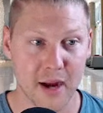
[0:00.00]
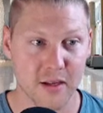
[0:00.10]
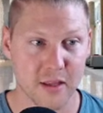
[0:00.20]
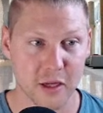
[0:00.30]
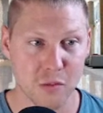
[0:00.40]
to
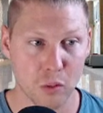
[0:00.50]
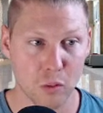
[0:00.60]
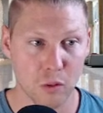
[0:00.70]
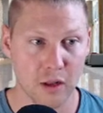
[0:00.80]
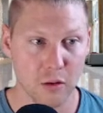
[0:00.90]
the
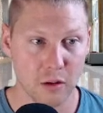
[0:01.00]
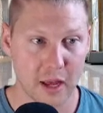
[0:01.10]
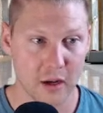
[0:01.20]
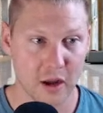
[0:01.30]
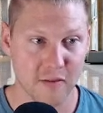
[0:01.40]
Explorer and look
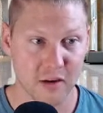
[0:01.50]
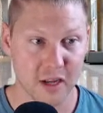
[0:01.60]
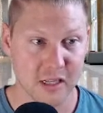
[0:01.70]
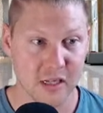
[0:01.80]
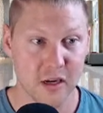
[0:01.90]
at
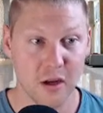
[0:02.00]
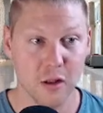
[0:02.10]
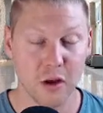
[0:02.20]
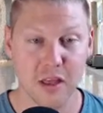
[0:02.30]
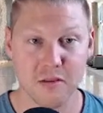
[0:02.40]
governance,
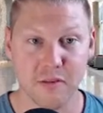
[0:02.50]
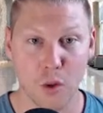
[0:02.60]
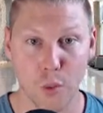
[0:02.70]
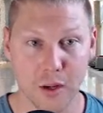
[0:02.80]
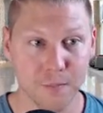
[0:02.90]
look at the
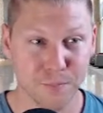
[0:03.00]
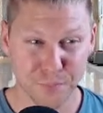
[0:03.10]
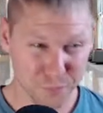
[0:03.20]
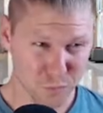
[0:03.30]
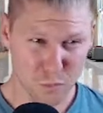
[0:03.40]
voting.
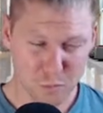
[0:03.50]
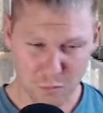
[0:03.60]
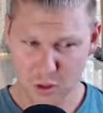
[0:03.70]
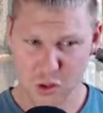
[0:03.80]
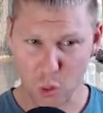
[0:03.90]

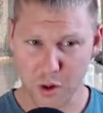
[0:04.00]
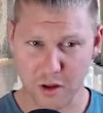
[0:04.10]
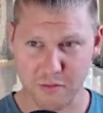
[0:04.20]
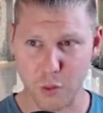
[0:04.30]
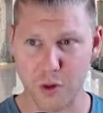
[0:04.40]
It's already a
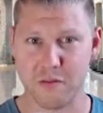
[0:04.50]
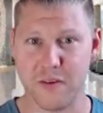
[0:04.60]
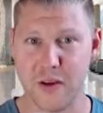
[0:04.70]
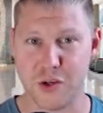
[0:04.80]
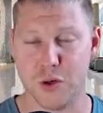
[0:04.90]
voting
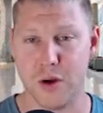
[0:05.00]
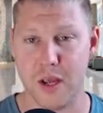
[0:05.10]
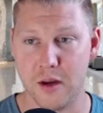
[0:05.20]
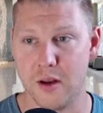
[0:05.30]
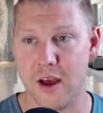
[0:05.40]
feature
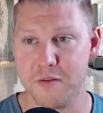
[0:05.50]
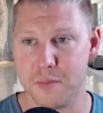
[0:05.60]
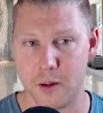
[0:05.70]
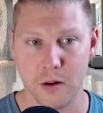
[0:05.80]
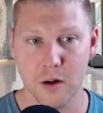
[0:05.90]
in
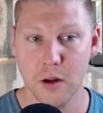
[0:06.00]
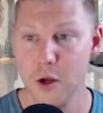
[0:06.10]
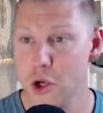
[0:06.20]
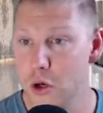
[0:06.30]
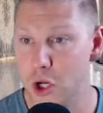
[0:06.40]
Livepeer.
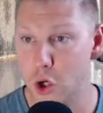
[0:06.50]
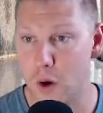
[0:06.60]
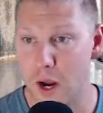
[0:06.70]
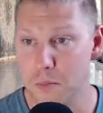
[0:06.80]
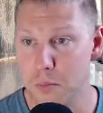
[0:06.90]
You can
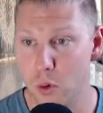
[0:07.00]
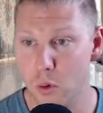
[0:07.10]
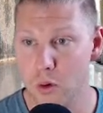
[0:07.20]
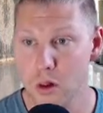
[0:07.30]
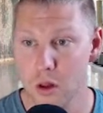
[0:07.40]
create a
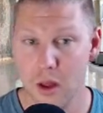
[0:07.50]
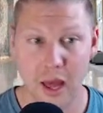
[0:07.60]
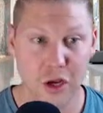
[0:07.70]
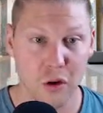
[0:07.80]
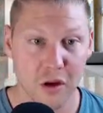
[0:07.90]
poll
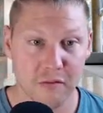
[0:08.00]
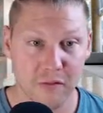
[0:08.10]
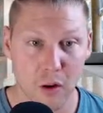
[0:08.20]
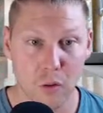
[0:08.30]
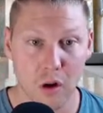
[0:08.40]
and you can
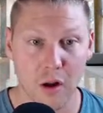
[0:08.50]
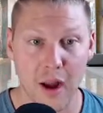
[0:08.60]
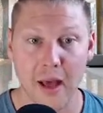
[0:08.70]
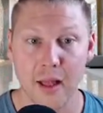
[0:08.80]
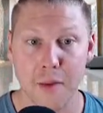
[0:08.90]
vote on
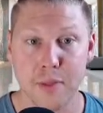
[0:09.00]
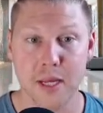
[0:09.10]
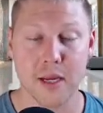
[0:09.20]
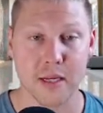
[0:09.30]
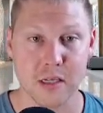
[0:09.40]

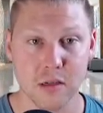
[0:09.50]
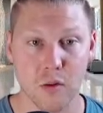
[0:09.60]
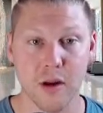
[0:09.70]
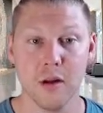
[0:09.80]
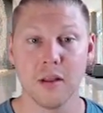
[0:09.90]
LIPs,
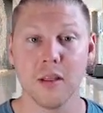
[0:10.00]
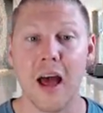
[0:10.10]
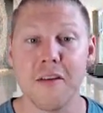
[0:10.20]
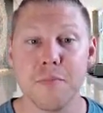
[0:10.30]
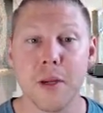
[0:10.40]
right?
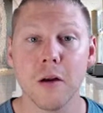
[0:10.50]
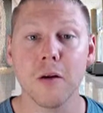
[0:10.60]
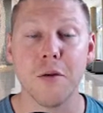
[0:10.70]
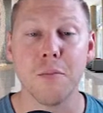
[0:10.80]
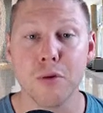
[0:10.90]
Livepeer
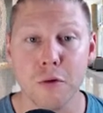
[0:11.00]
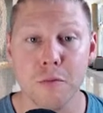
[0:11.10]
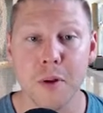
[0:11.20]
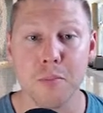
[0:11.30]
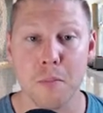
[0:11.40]

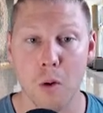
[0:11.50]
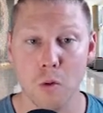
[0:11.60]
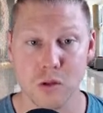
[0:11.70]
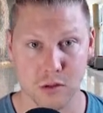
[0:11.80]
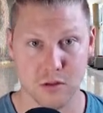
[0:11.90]
improvement
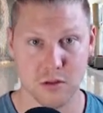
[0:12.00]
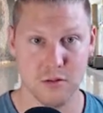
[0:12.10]
proposals,